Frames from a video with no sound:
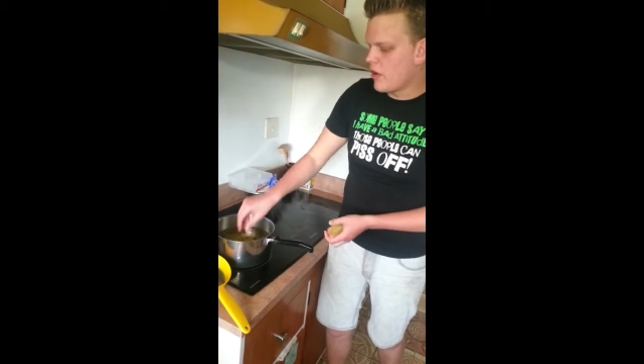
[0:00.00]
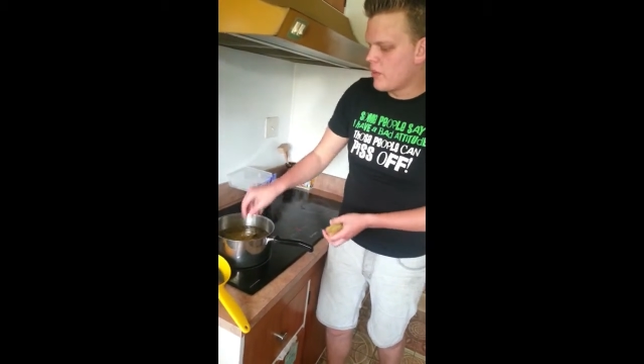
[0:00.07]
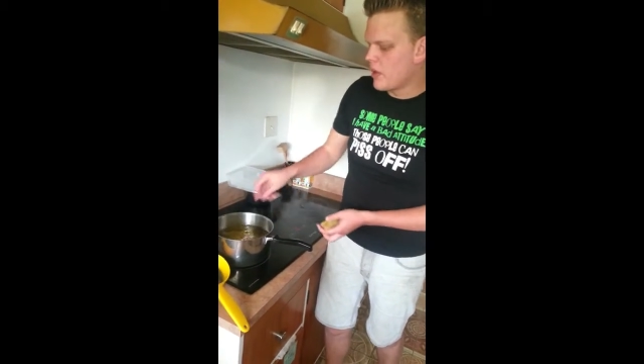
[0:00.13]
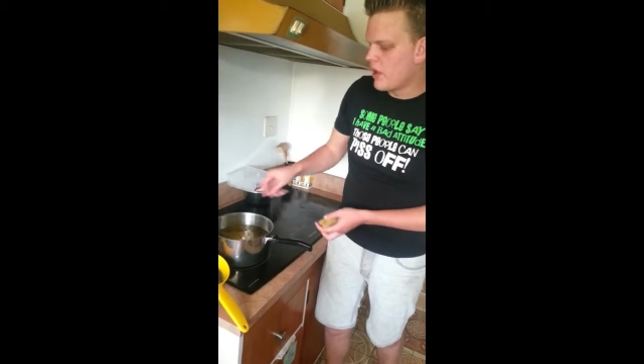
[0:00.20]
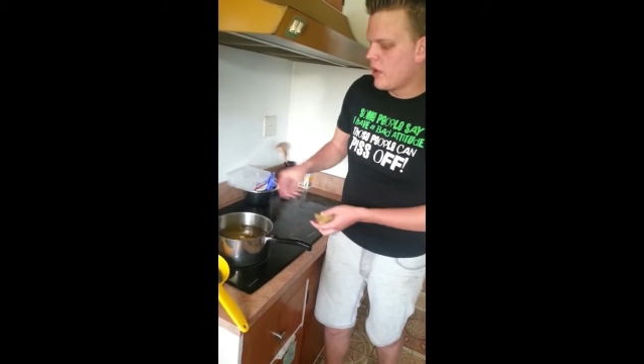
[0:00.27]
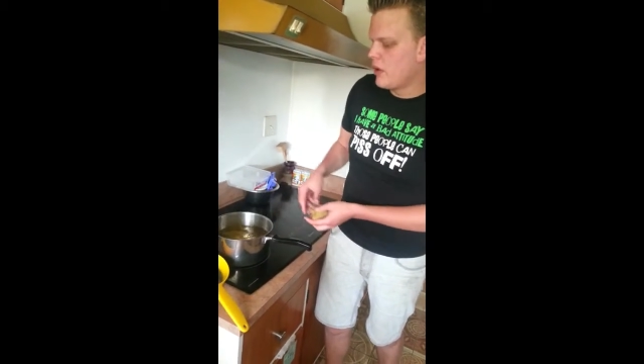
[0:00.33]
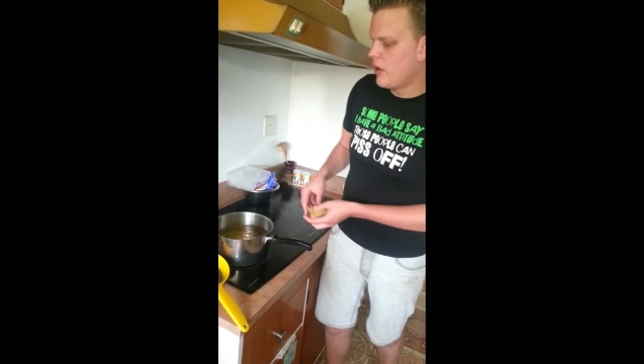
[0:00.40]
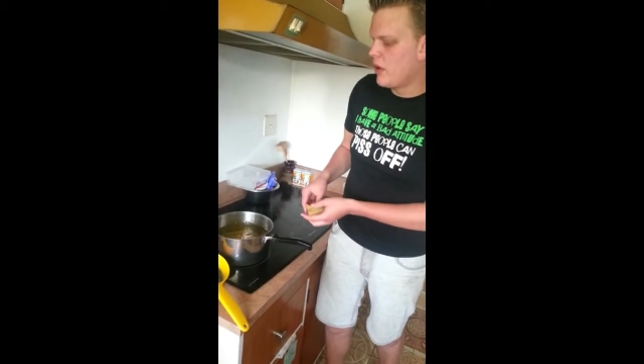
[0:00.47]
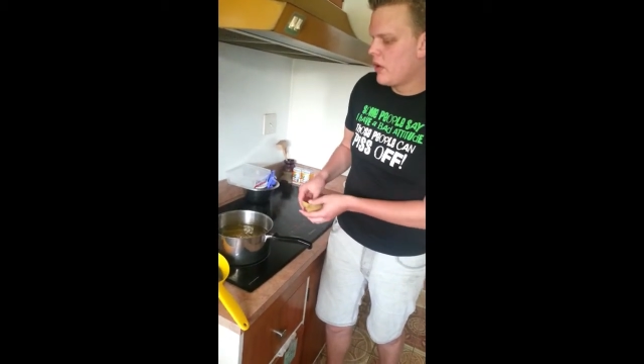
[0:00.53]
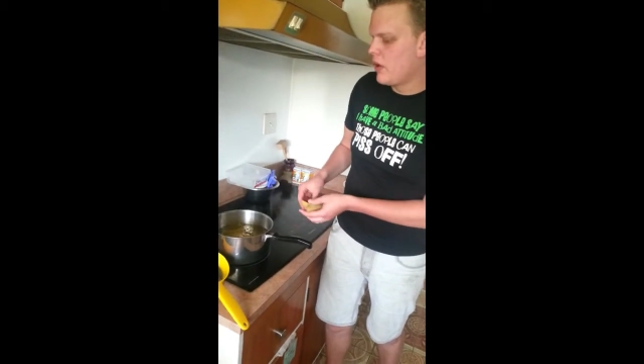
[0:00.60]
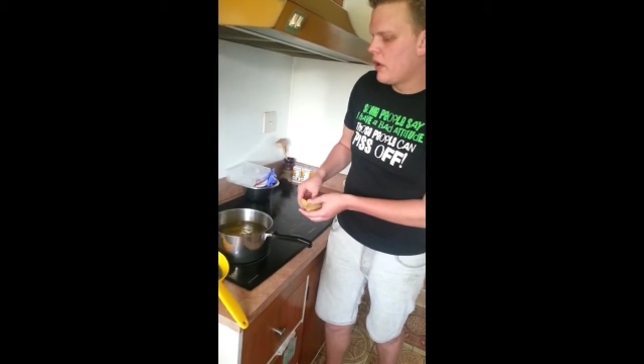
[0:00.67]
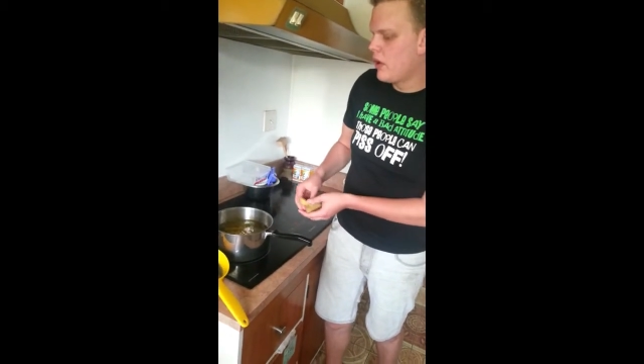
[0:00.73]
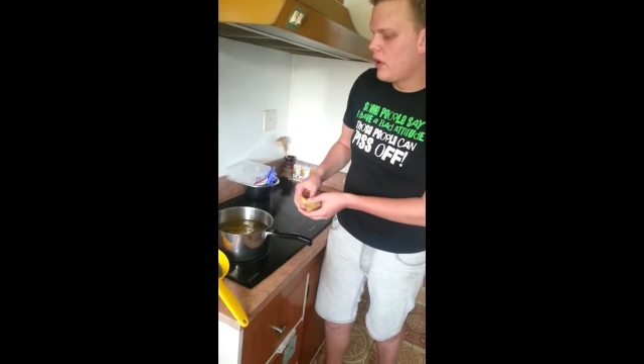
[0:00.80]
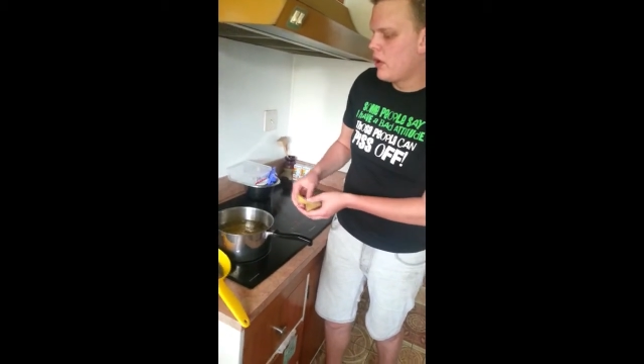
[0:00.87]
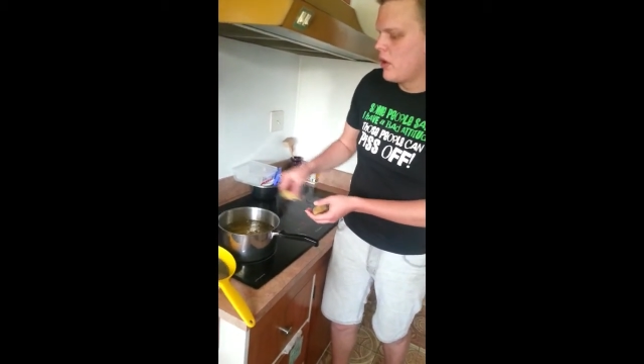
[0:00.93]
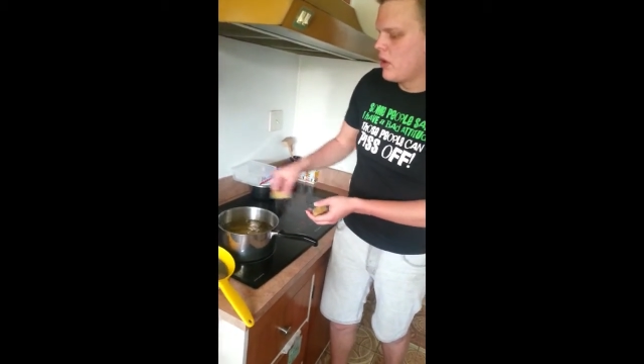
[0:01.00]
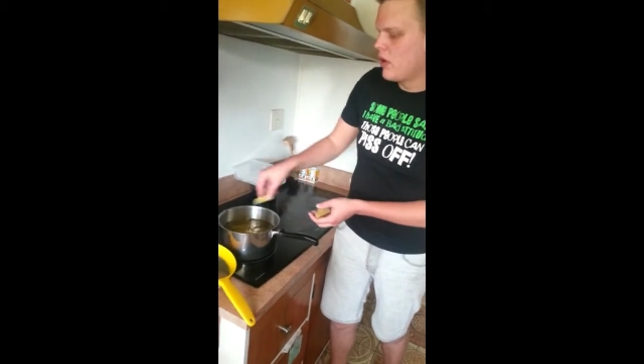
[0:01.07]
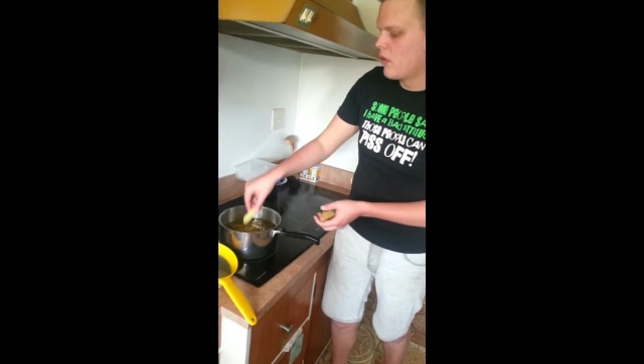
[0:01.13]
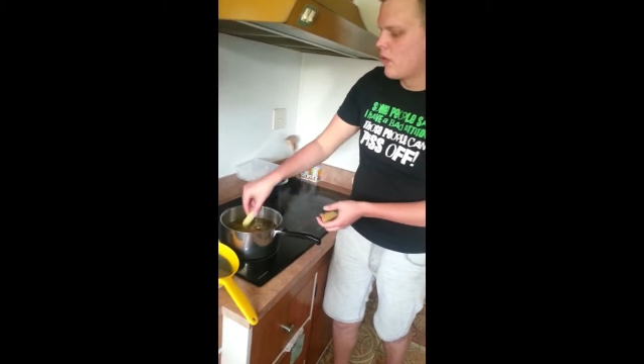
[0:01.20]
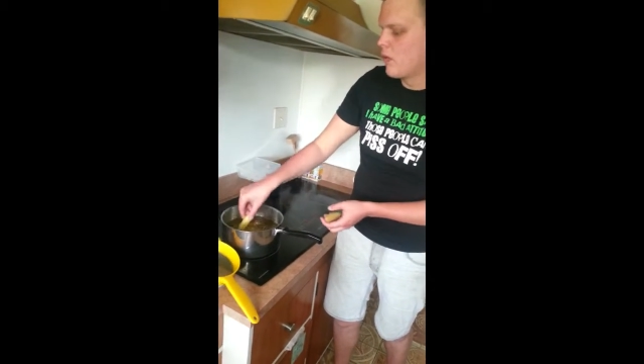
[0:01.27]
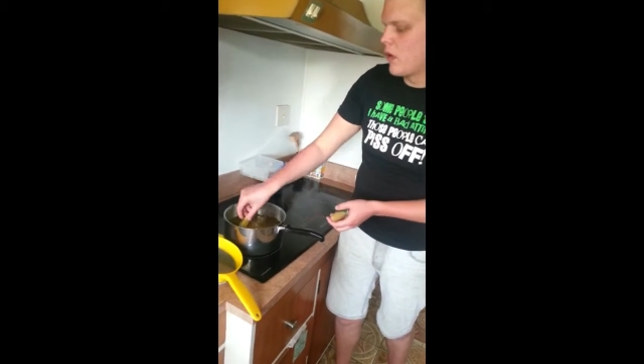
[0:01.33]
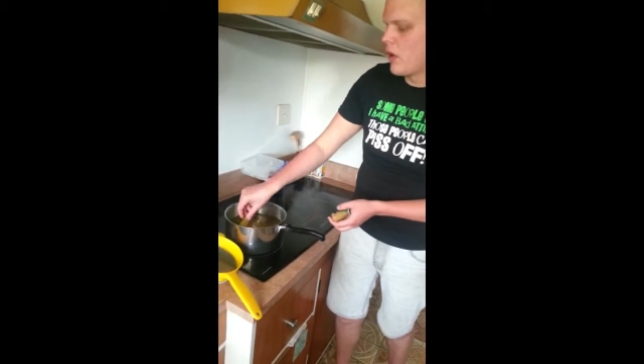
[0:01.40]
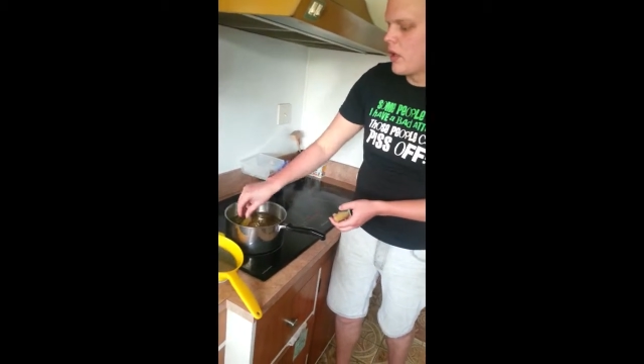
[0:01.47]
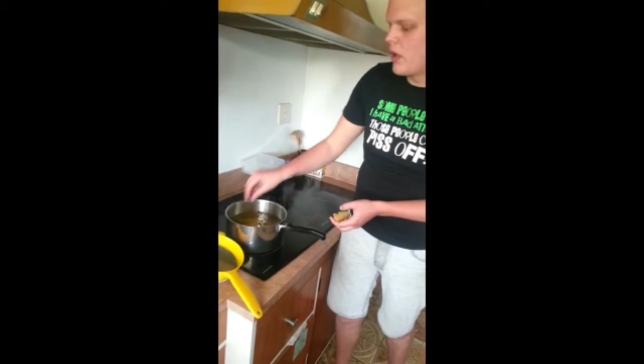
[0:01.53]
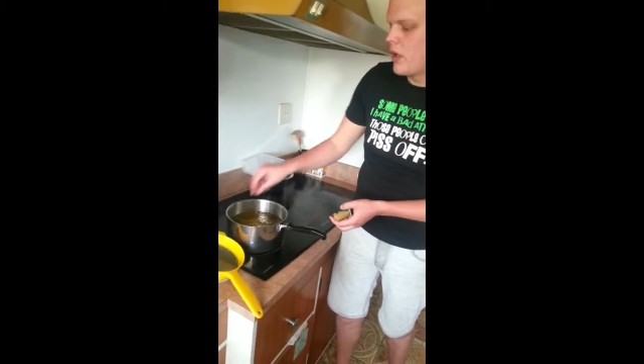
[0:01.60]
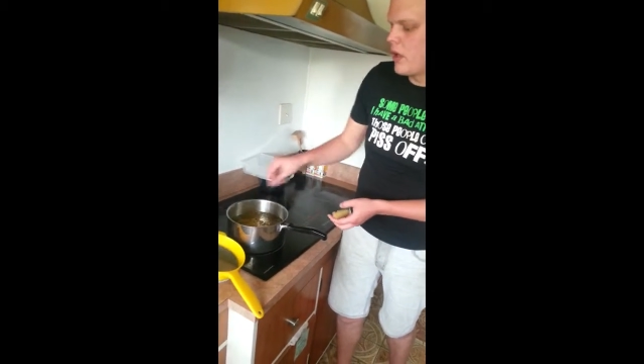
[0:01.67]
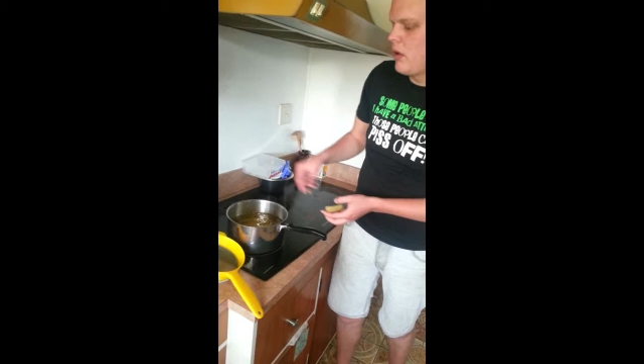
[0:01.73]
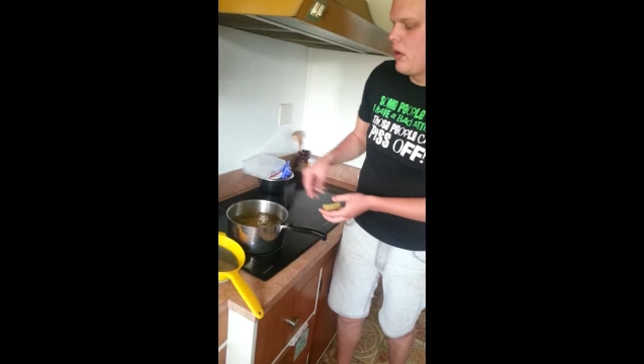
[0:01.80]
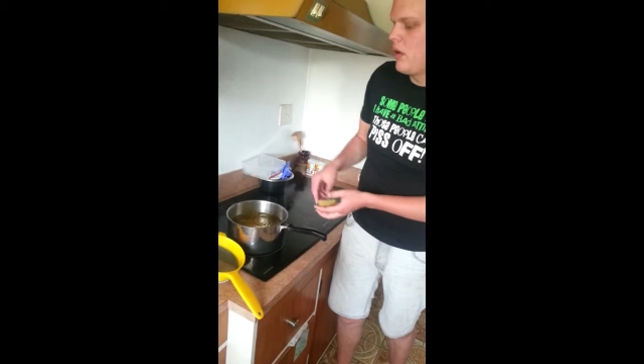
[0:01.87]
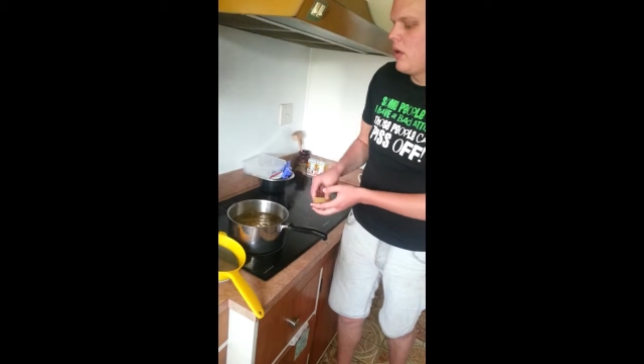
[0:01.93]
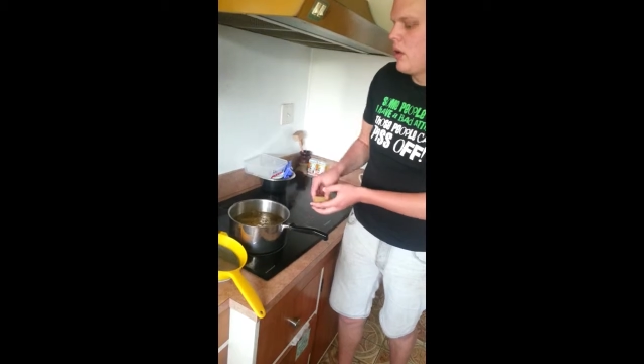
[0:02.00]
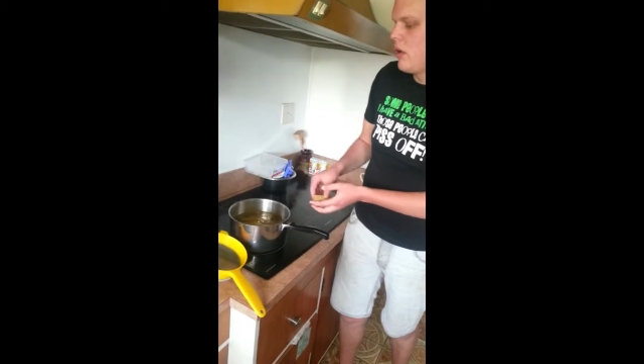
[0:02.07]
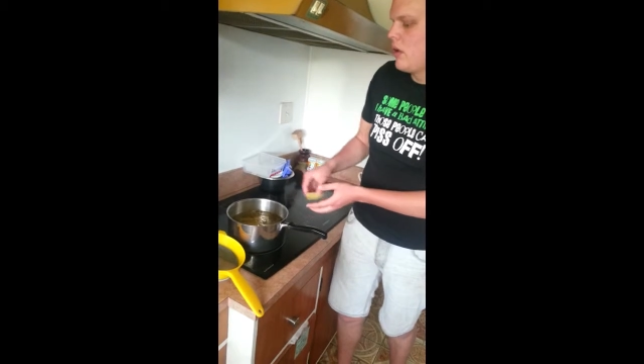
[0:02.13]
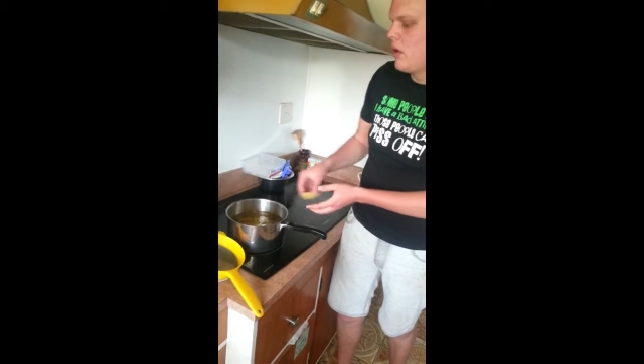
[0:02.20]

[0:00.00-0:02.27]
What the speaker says: timer right now,